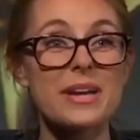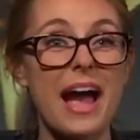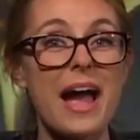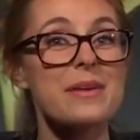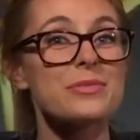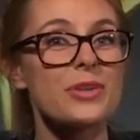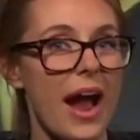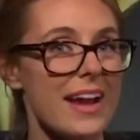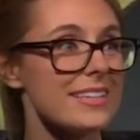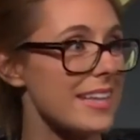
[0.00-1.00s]
I am
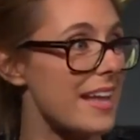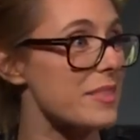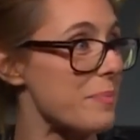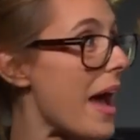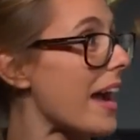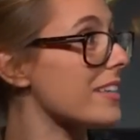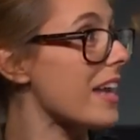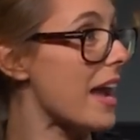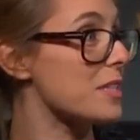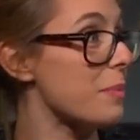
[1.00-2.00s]
trying to get the pack
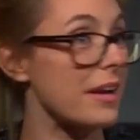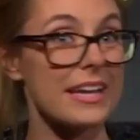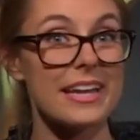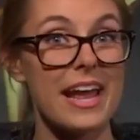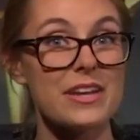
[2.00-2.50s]
to ice bucket,